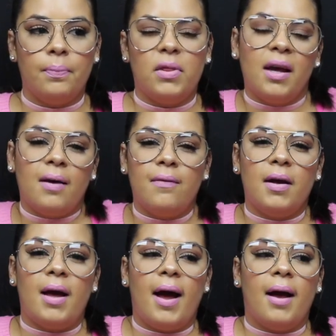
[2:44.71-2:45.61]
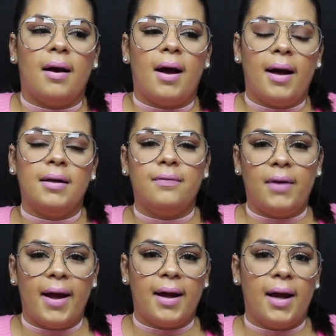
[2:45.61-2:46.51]
Think of it as kind of
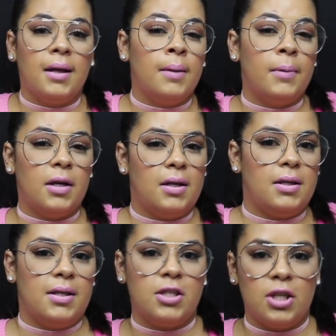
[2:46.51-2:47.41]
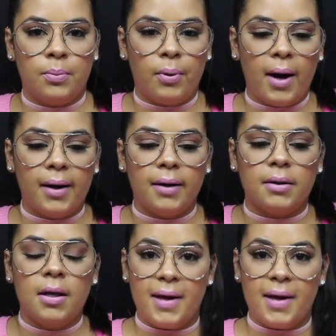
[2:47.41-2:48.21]
like a limited edition product.